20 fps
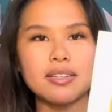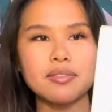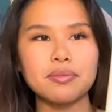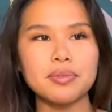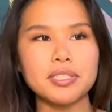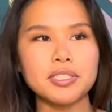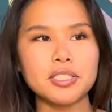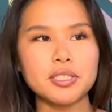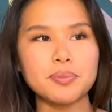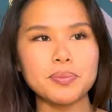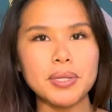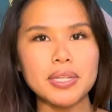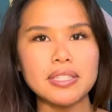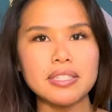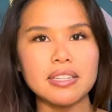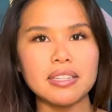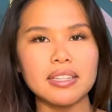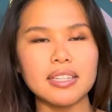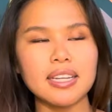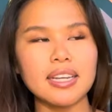which is
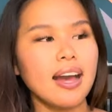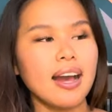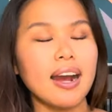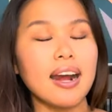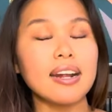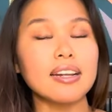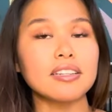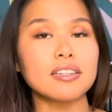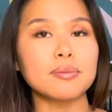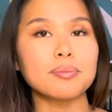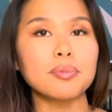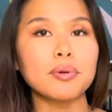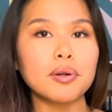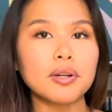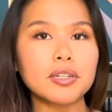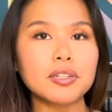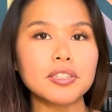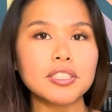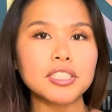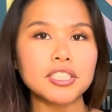basically either
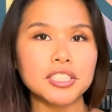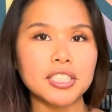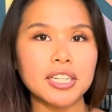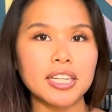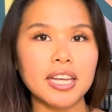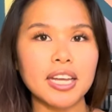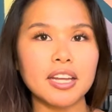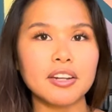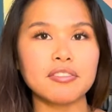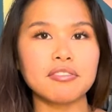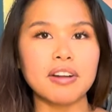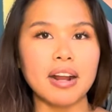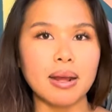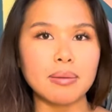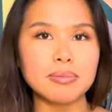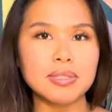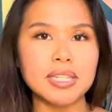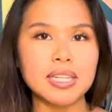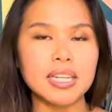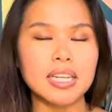pork or chicken
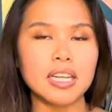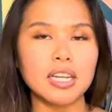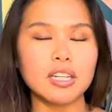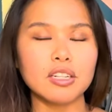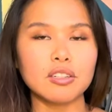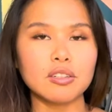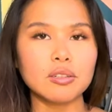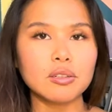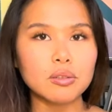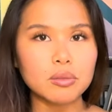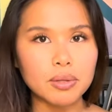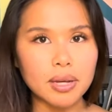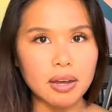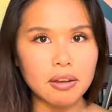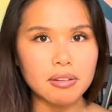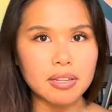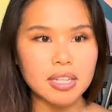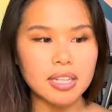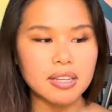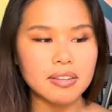wrapped in luau
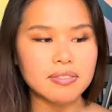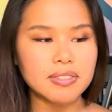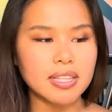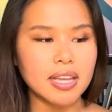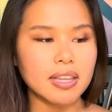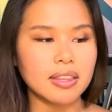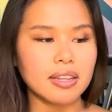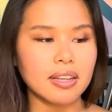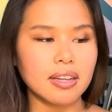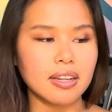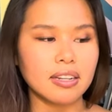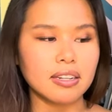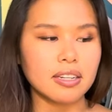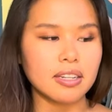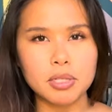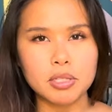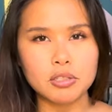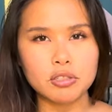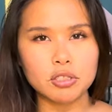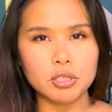leaves, and
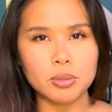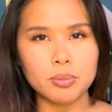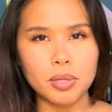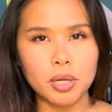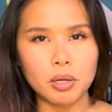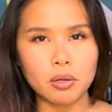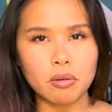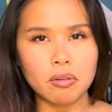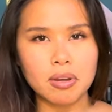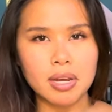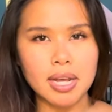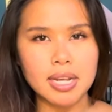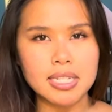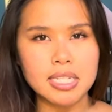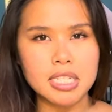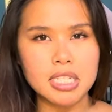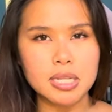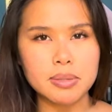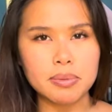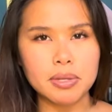then usually my uncle got
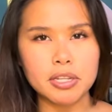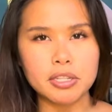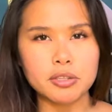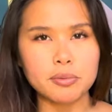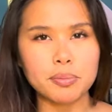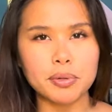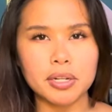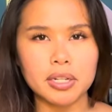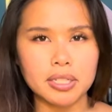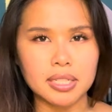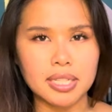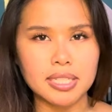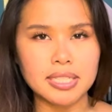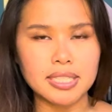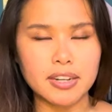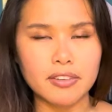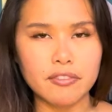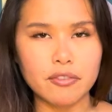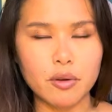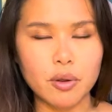steam it and you put it in like
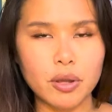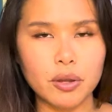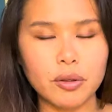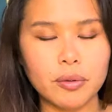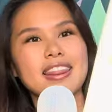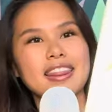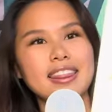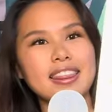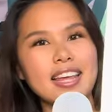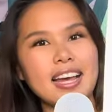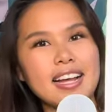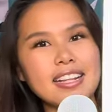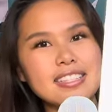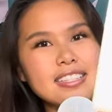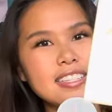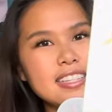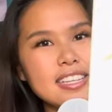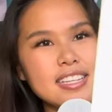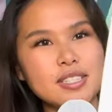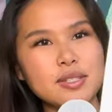tin foil.
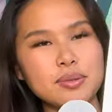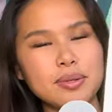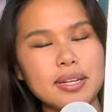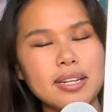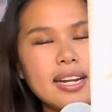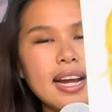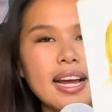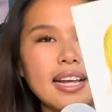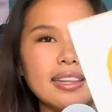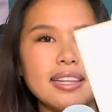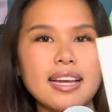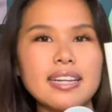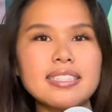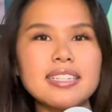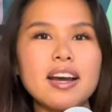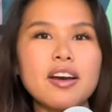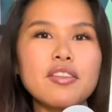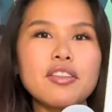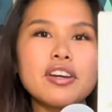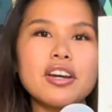That's this one. I liked
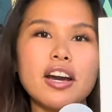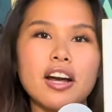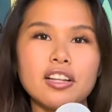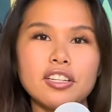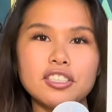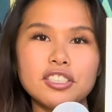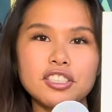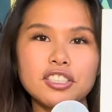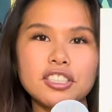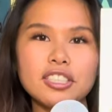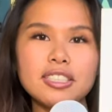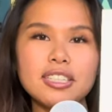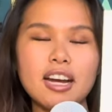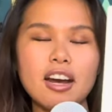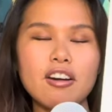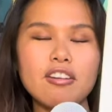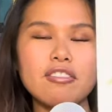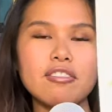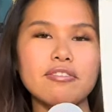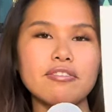how the colors turned
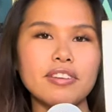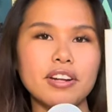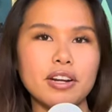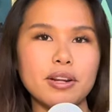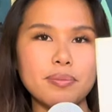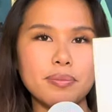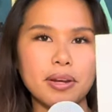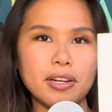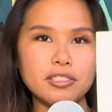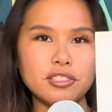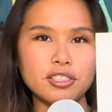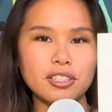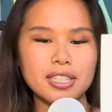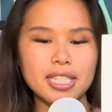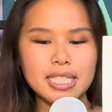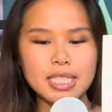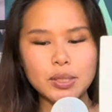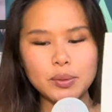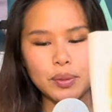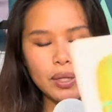out very much on
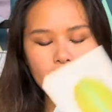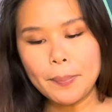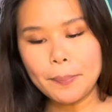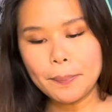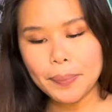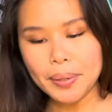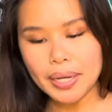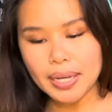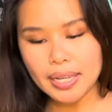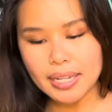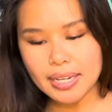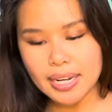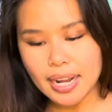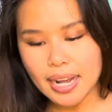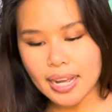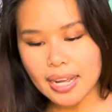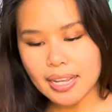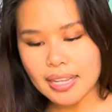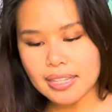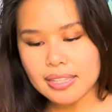this one, but
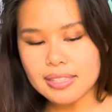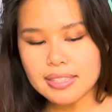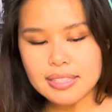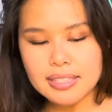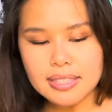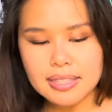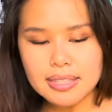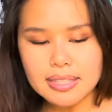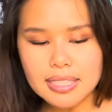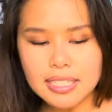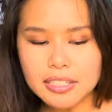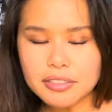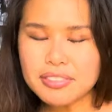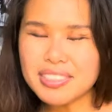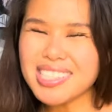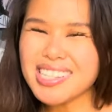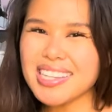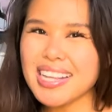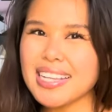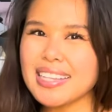I didn't
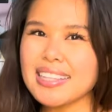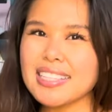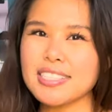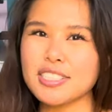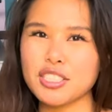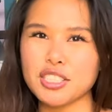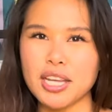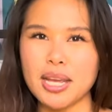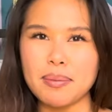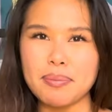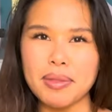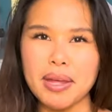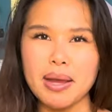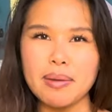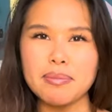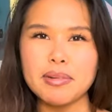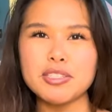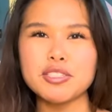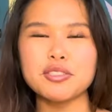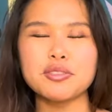really like the shape that
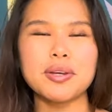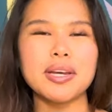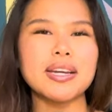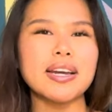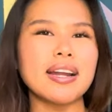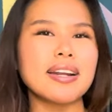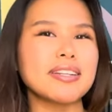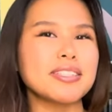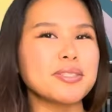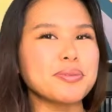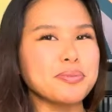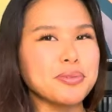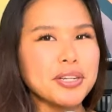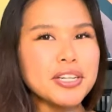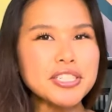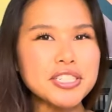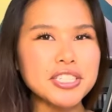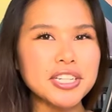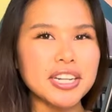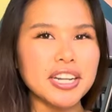much, so I got
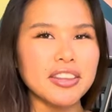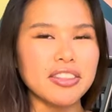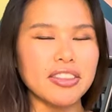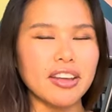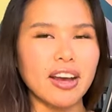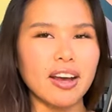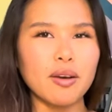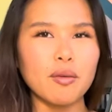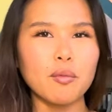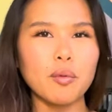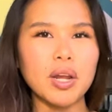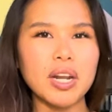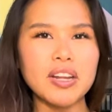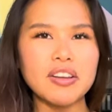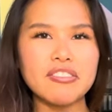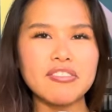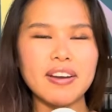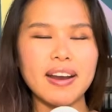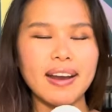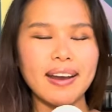inspiration and thought, what
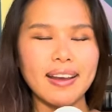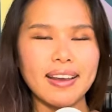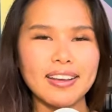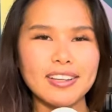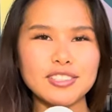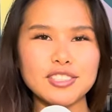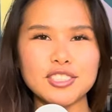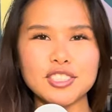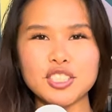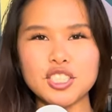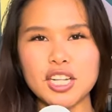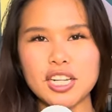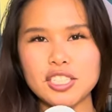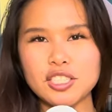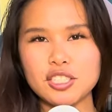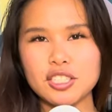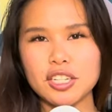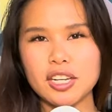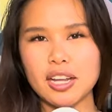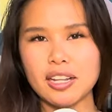if I just
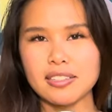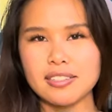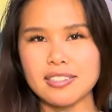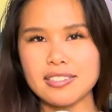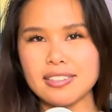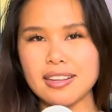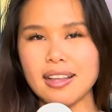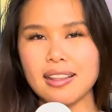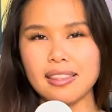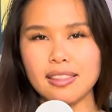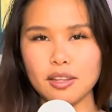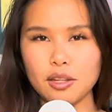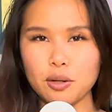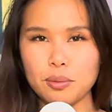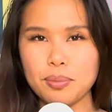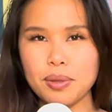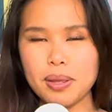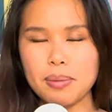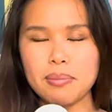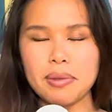changed the colors a little
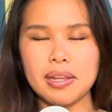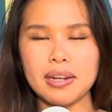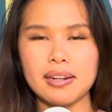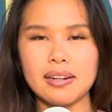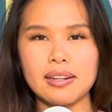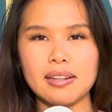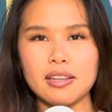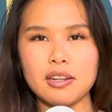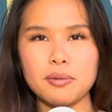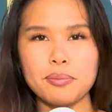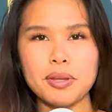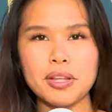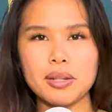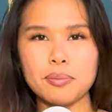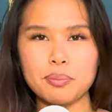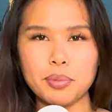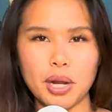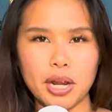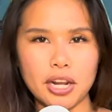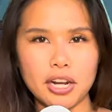bit, made it a little
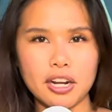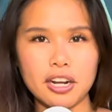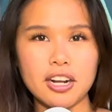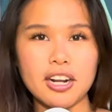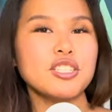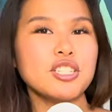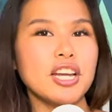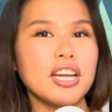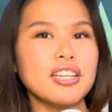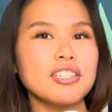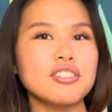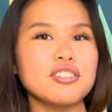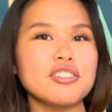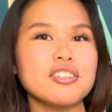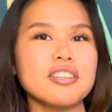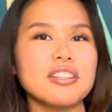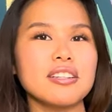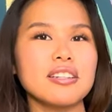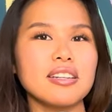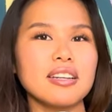bit brighter,
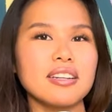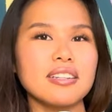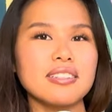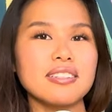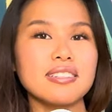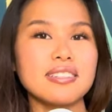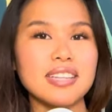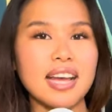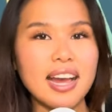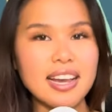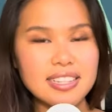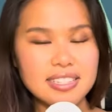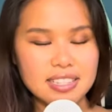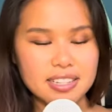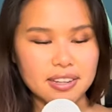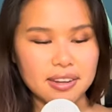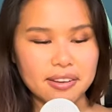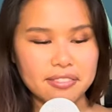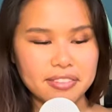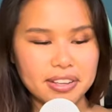changed the
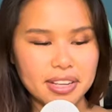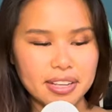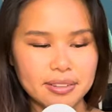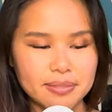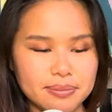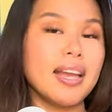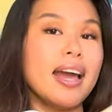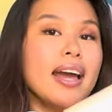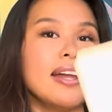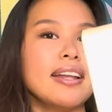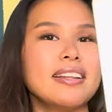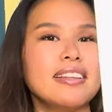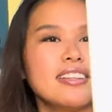sizing of it, and